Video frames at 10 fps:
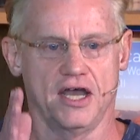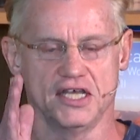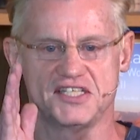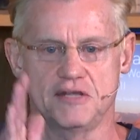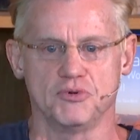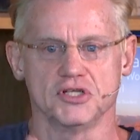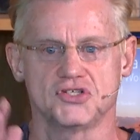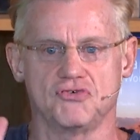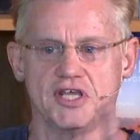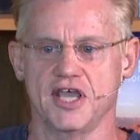a separate
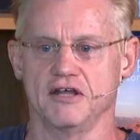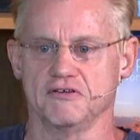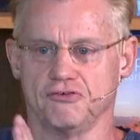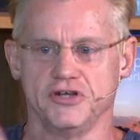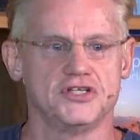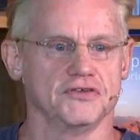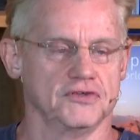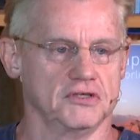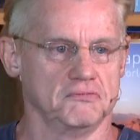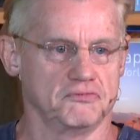string out for each of
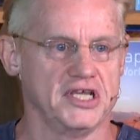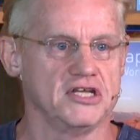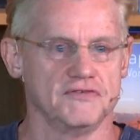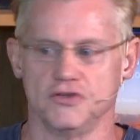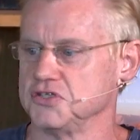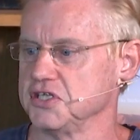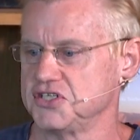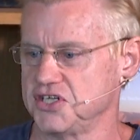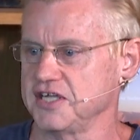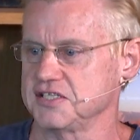the interviews. It's
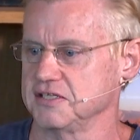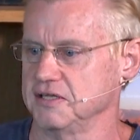just,